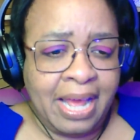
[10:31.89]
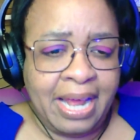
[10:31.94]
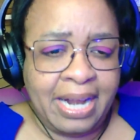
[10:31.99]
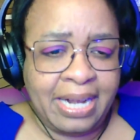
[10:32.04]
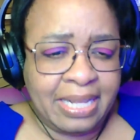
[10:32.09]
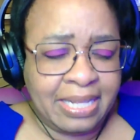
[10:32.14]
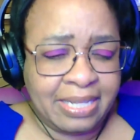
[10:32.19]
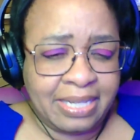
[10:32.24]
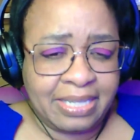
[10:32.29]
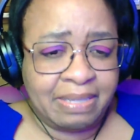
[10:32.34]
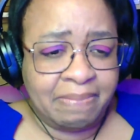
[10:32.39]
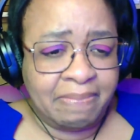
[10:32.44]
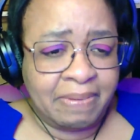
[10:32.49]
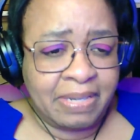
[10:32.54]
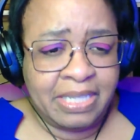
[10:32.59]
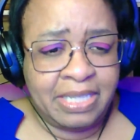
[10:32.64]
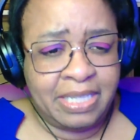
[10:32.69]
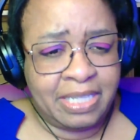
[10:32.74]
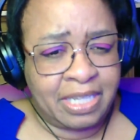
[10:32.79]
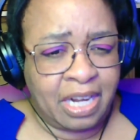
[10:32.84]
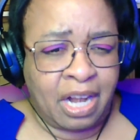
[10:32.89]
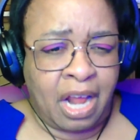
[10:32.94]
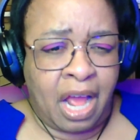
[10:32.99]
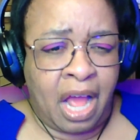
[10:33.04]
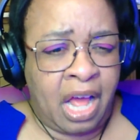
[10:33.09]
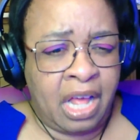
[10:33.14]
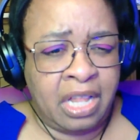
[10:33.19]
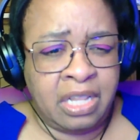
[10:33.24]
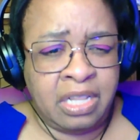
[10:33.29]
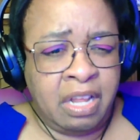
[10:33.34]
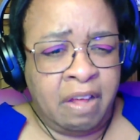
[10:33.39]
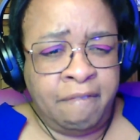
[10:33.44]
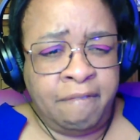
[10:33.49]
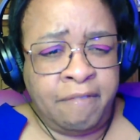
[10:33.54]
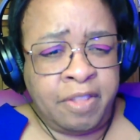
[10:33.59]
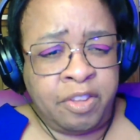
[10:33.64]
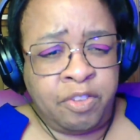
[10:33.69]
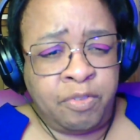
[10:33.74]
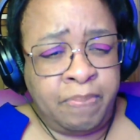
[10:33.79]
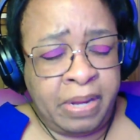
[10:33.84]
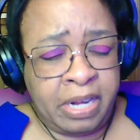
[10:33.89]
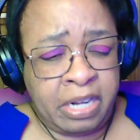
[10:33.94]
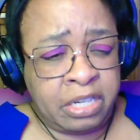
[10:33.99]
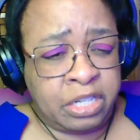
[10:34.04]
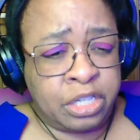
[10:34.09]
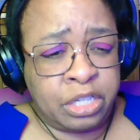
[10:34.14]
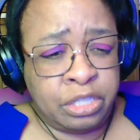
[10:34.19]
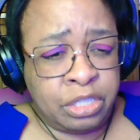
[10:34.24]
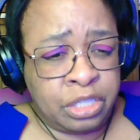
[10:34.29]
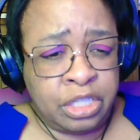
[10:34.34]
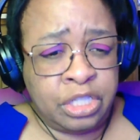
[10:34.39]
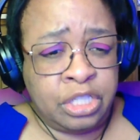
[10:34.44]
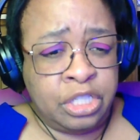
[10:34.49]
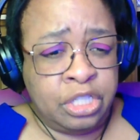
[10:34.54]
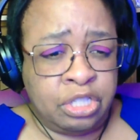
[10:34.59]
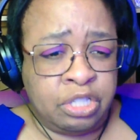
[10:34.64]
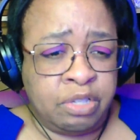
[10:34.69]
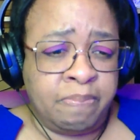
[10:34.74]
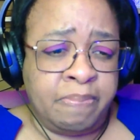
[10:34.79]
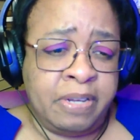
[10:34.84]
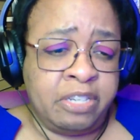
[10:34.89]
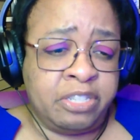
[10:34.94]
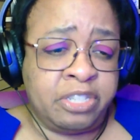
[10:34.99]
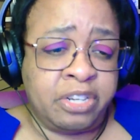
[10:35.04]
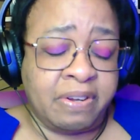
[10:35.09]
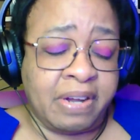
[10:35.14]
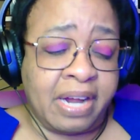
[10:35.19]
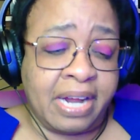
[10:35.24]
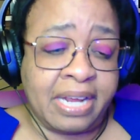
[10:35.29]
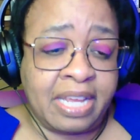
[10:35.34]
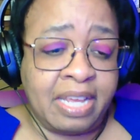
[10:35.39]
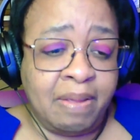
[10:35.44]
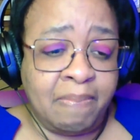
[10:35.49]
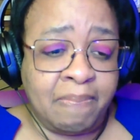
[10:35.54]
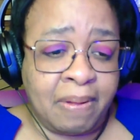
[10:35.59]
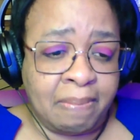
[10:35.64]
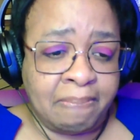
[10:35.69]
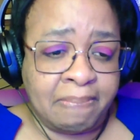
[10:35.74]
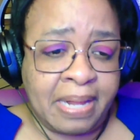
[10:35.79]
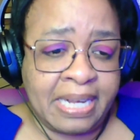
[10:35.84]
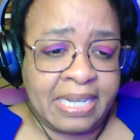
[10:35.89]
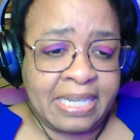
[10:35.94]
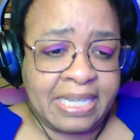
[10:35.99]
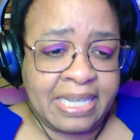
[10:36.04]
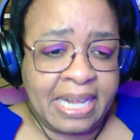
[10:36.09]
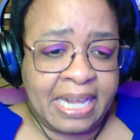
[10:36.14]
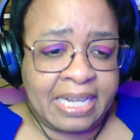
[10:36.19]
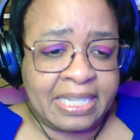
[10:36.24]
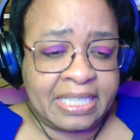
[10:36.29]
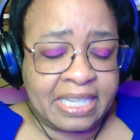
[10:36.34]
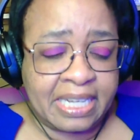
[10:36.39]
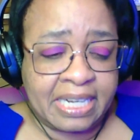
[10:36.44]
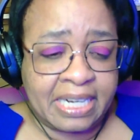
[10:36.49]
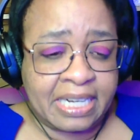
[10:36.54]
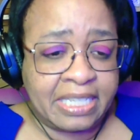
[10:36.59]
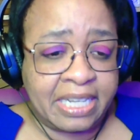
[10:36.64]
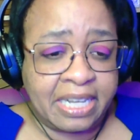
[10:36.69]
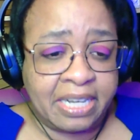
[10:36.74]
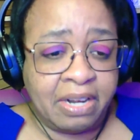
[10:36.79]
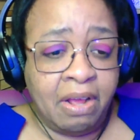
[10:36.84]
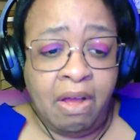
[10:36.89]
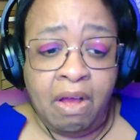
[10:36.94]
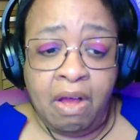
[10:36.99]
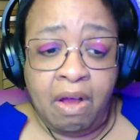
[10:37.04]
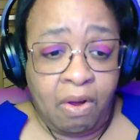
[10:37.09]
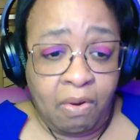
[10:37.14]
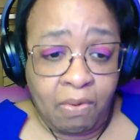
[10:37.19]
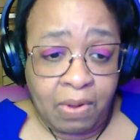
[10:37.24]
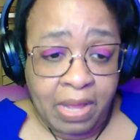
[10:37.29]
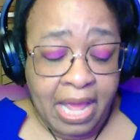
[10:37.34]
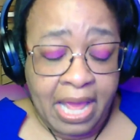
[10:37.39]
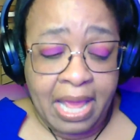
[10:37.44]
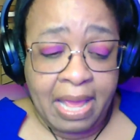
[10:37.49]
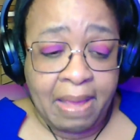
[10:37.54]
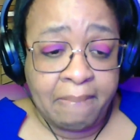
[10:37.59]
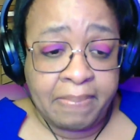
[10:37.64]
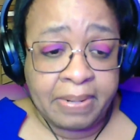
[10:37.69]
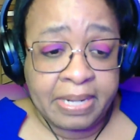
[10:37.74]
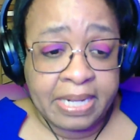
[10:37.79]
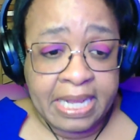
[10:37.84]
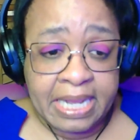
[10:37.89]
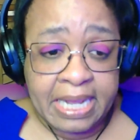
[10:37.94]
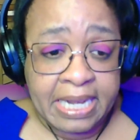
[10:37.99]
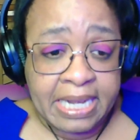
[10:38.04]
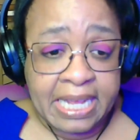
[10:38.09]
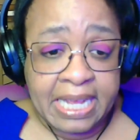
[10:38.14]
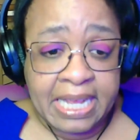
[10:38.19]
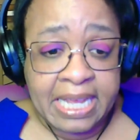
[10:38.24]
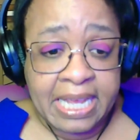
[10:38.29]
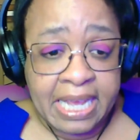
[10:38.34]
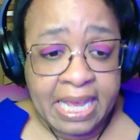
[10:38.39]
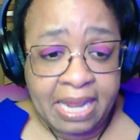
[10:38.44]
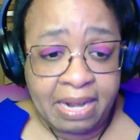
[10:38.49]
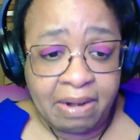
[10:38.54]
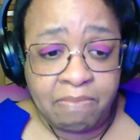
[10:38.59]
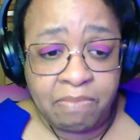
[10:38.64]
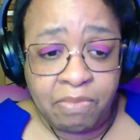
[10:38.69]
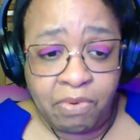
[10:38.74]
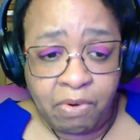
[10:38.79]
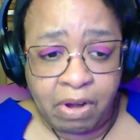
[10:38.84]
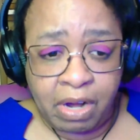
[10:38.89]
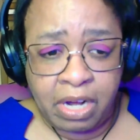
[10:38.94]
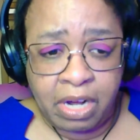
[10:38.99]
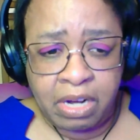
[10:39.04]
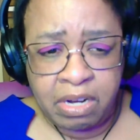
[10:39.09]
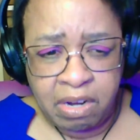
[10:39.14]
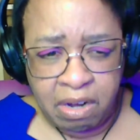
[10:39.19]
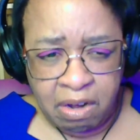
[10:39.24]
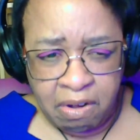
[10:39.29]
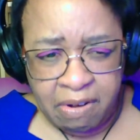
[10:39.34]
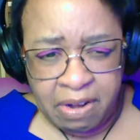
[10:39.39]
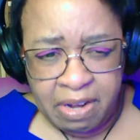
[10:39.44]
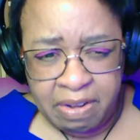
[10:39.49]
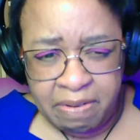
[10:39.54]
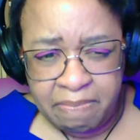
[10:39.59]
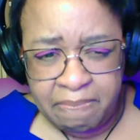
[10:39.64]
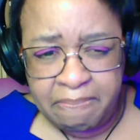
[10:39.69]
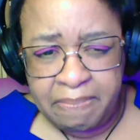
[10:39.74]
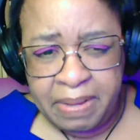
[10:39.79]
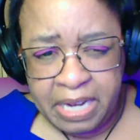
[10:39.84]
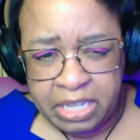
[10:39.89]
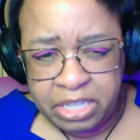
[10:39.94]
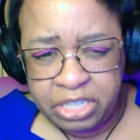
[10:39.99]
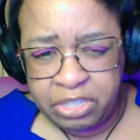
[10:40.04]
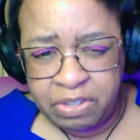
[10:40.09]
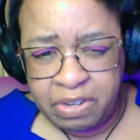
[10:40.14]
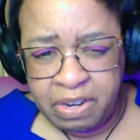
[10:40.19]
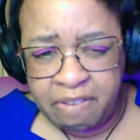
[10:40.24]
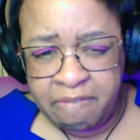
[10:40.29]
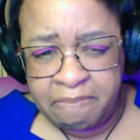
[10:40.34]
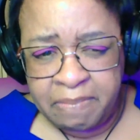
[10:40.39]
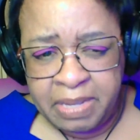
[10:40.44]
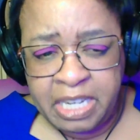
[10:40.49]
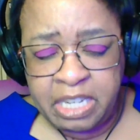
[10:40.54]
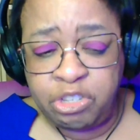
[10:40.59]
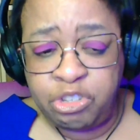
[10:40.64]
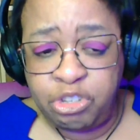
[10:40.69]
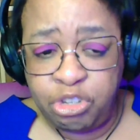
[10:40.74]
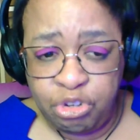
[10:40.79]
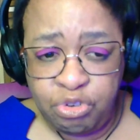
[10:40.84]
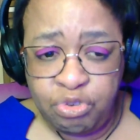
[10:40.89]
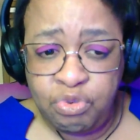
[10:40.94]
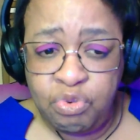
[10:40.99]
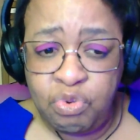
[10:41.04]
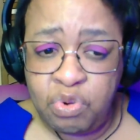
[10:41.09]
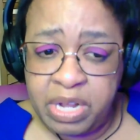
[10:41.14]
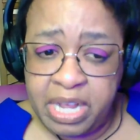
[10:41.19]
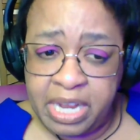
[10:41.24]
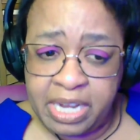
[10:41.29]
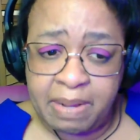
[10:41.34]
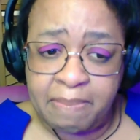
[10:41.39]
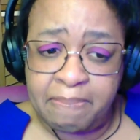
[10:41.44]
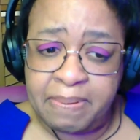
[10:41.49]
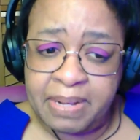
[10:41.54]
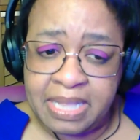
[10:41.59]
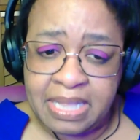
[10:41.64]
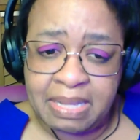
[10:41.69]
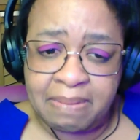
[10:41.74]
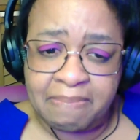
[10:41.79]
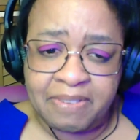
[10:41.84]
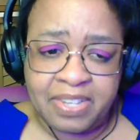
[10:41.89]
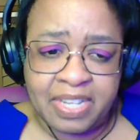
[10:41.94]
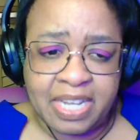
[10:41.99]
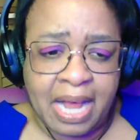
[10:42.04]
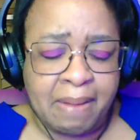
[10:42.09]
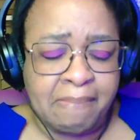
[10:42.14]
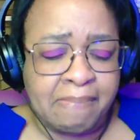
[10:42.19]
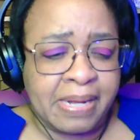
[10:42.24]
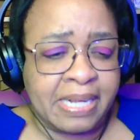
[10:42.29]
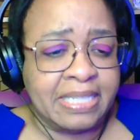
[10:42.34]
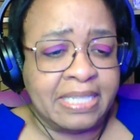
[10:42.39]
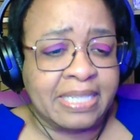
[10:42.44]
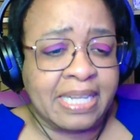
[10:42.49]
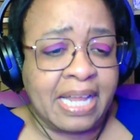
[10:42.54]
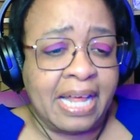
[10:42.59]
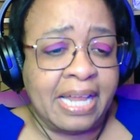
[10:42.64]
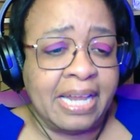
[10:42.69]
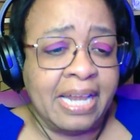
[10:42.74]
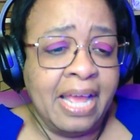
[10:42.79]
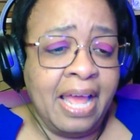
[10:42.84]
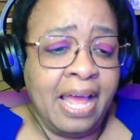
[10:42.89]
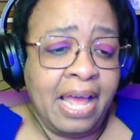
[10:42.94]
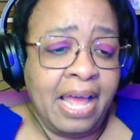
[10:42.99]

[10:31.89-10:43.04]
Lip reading: And he looked at me and he said, I love this picture. This is the picture I keep on my desk. And I said, okay, but can you get a more current picture of me too? Can you put them side by side?